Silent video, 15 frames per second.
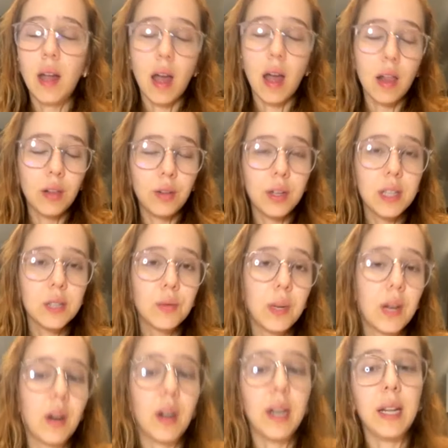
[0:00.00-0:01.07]
calories
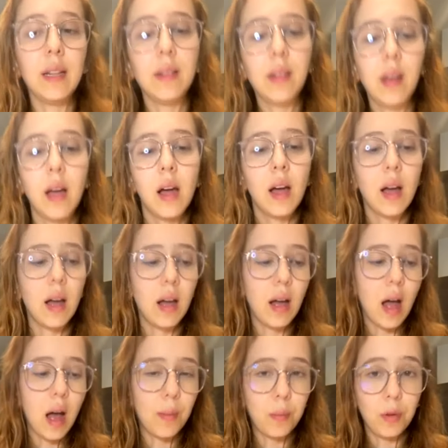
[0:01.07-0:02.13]
regarding the
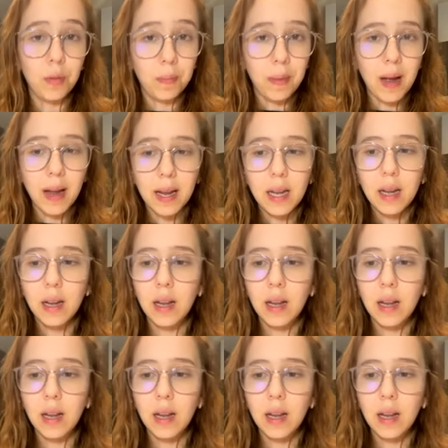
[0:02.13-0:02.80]
apple pie,